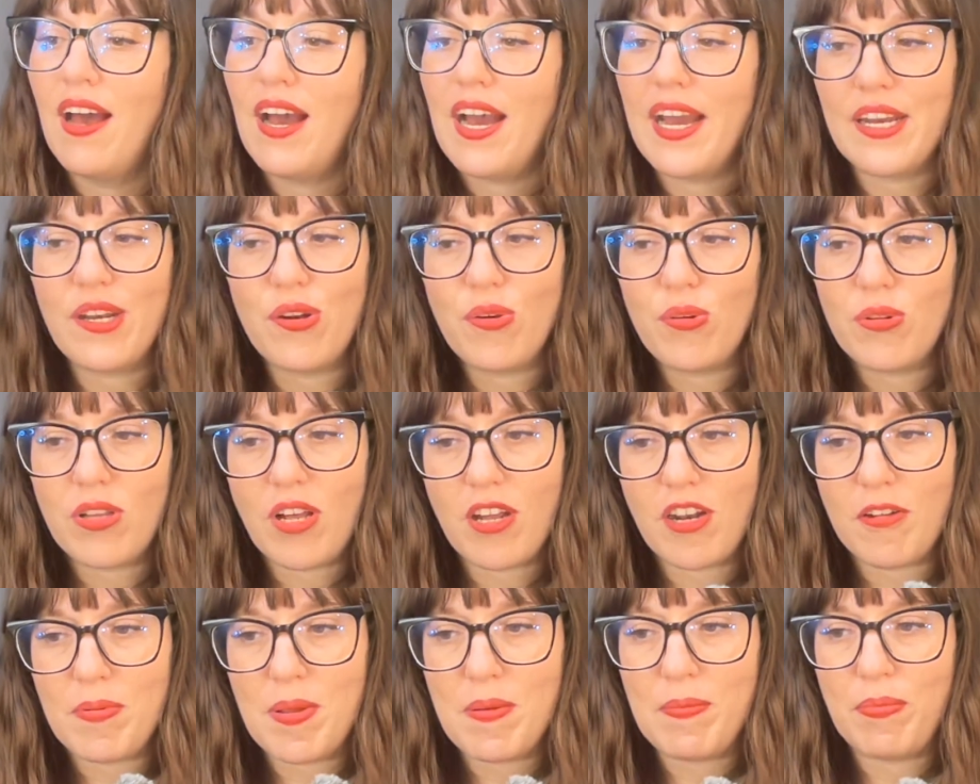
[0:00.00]
I know a
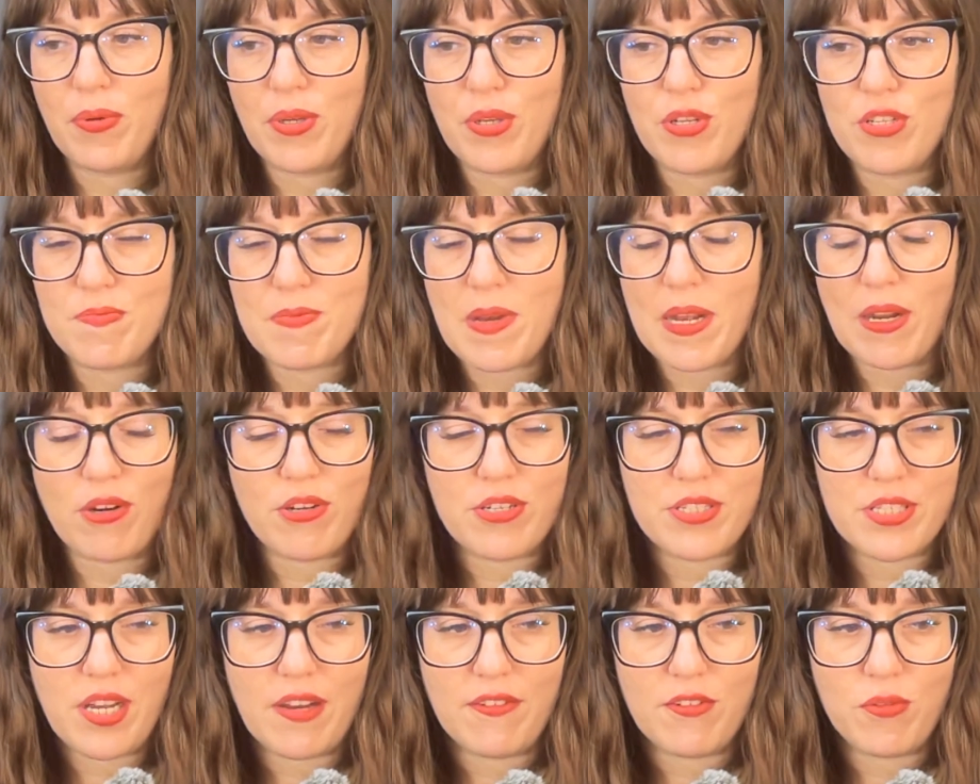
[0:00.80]
lot of people use
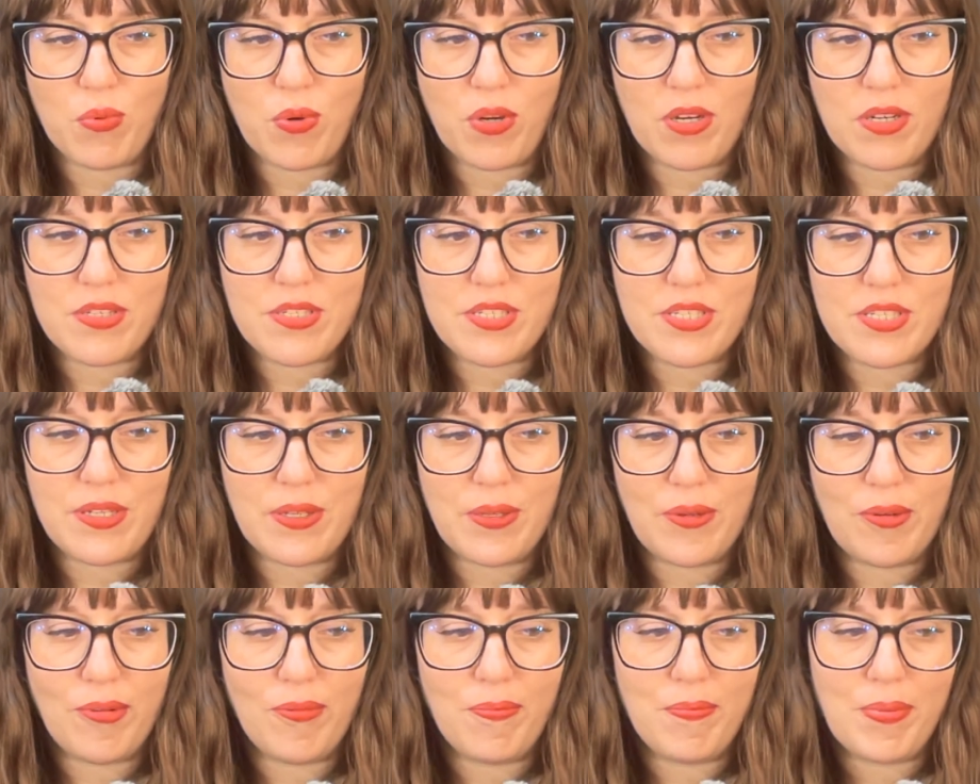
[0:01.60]
Microsoft Word
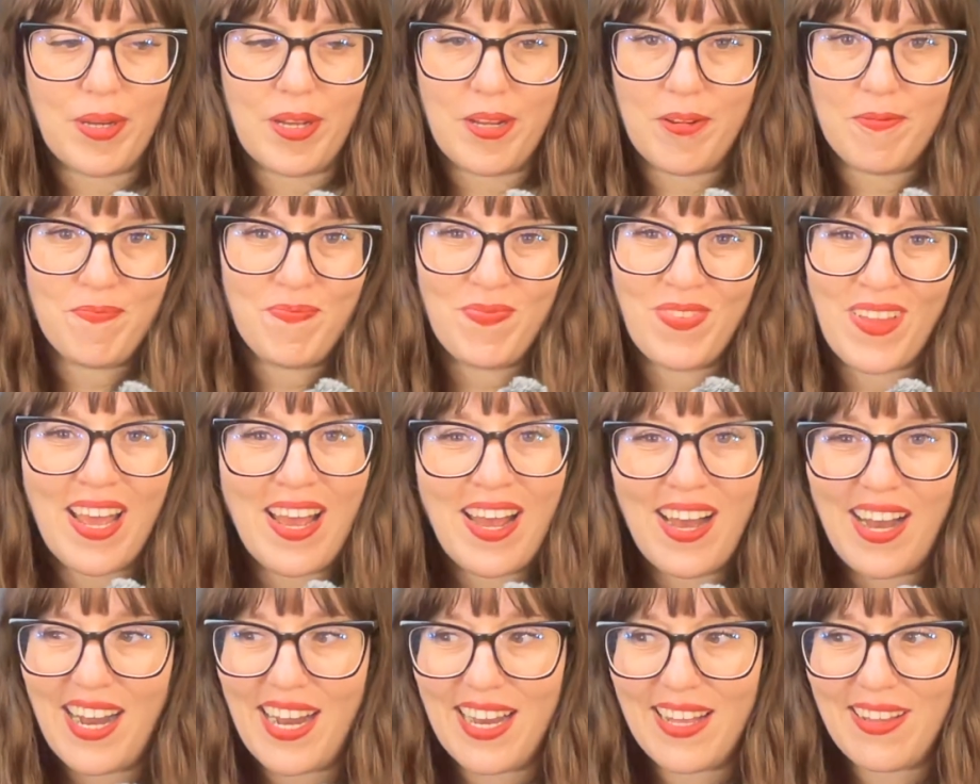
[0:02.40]
too, but
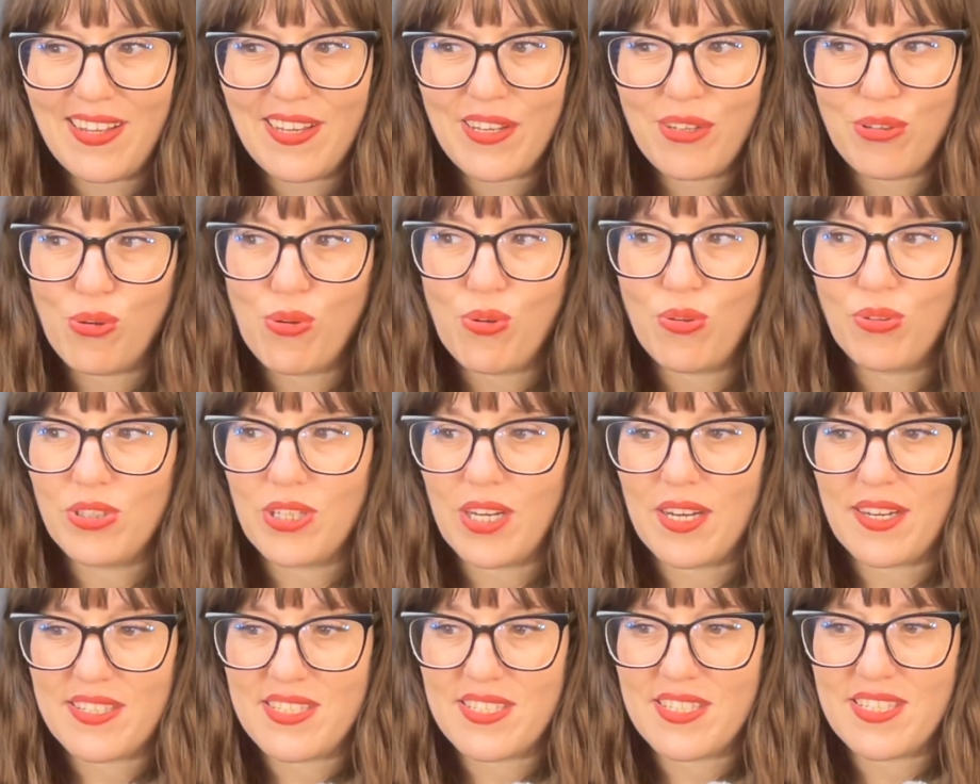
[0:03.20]
I like Google
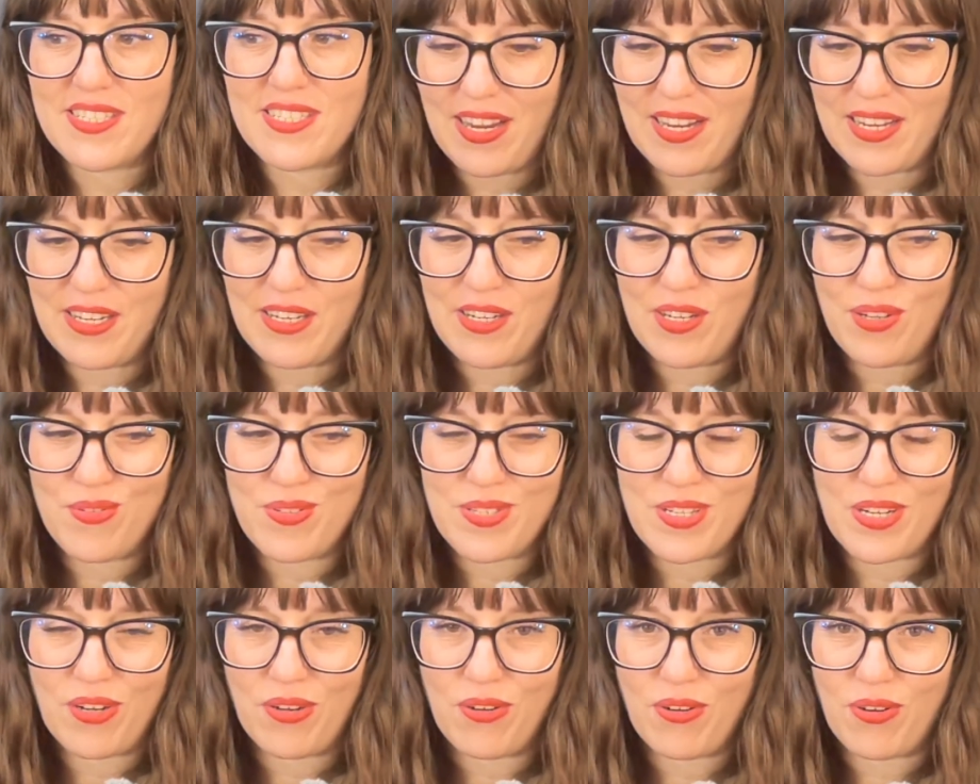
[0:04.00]
Docs because I can
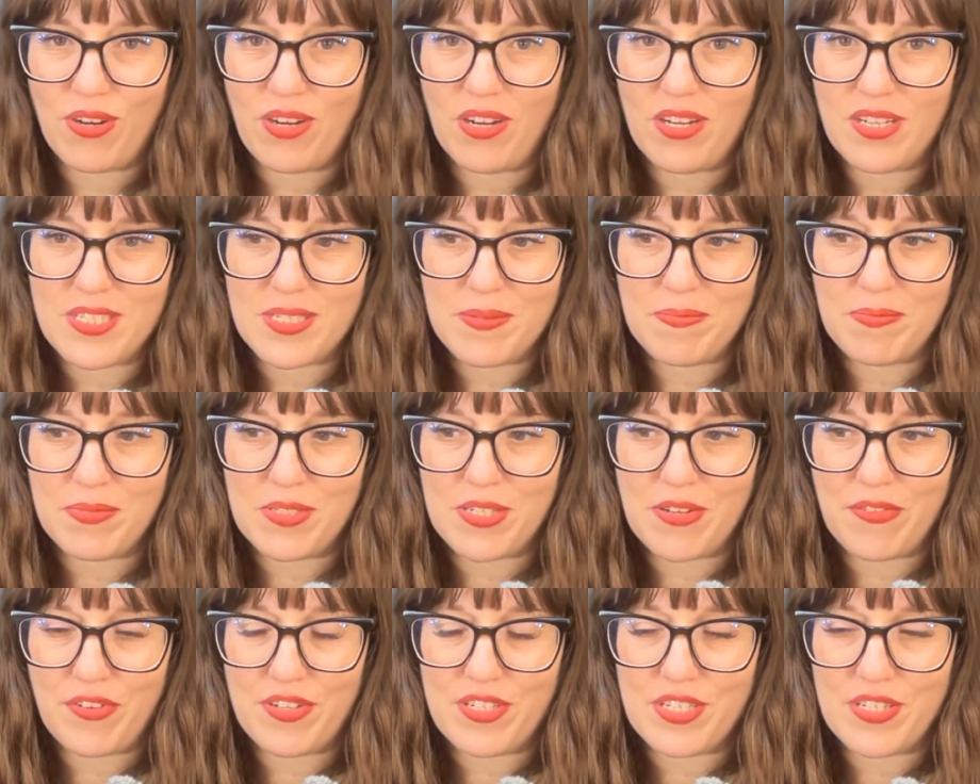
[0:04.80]
use it across
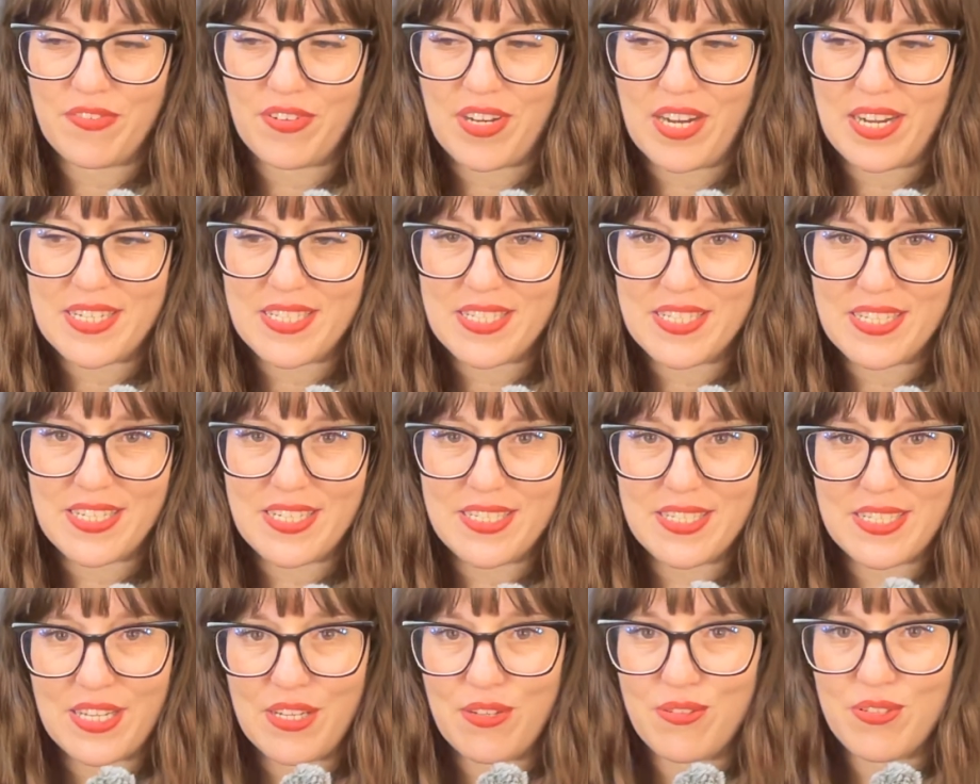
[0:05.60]
different
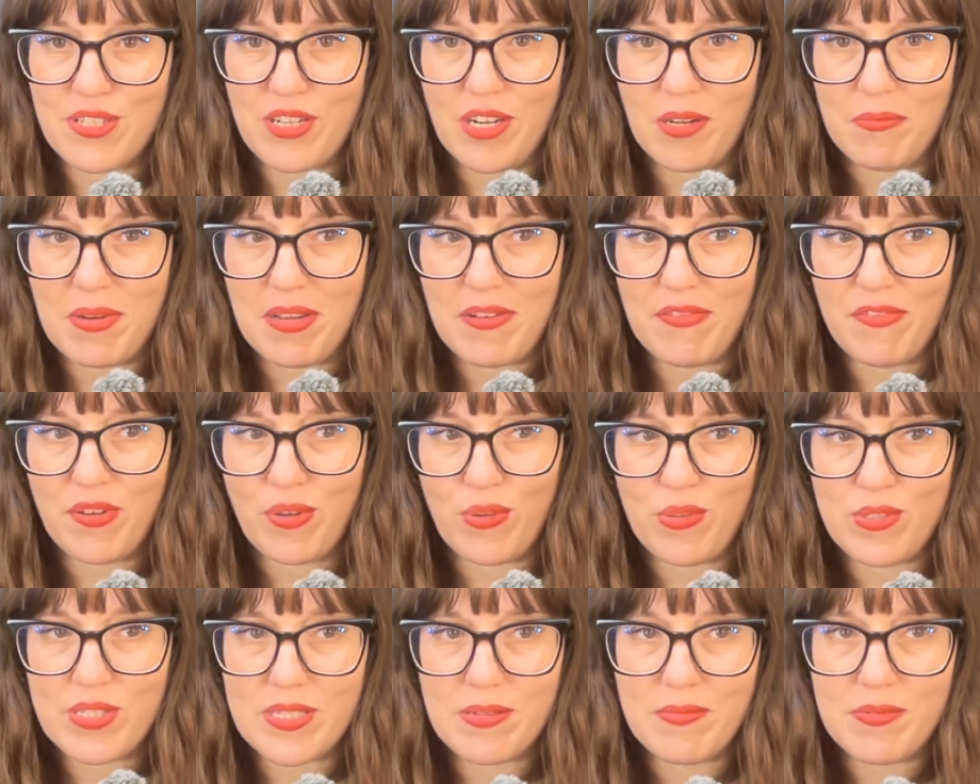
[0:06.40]
devices. I use it on my
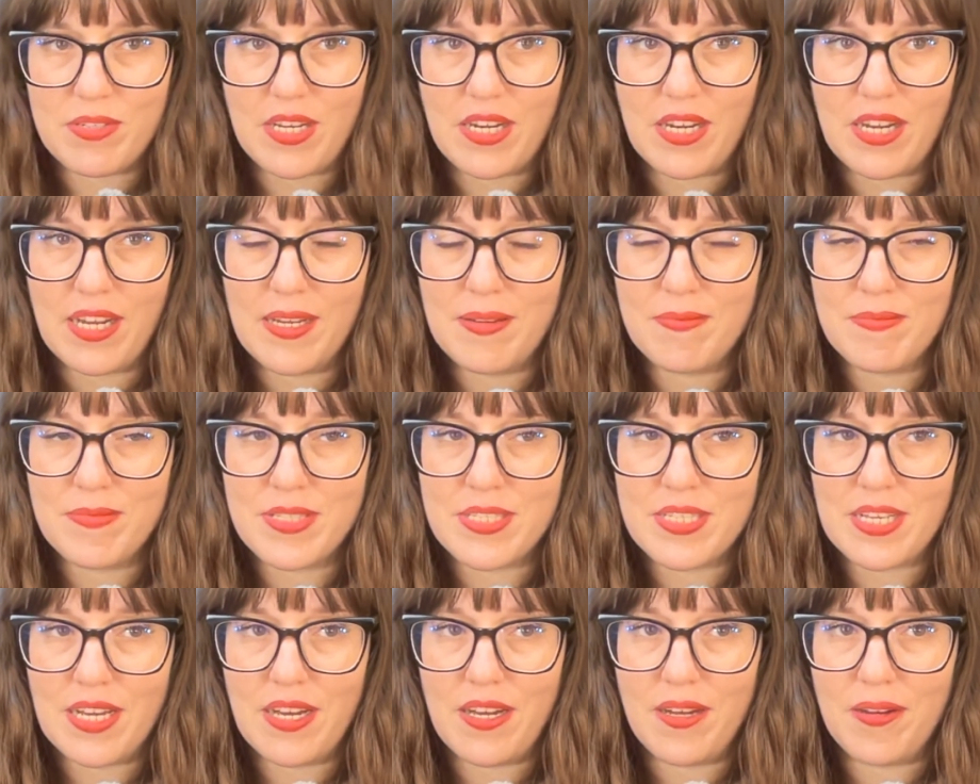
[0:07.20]
phone
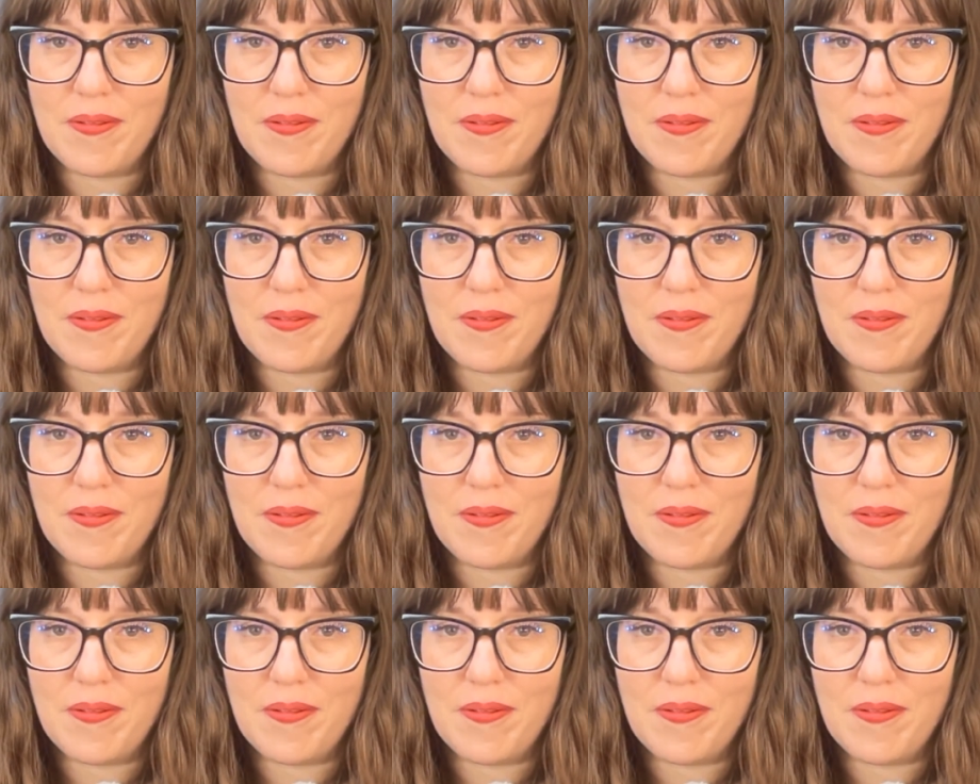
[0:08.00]
sometimes.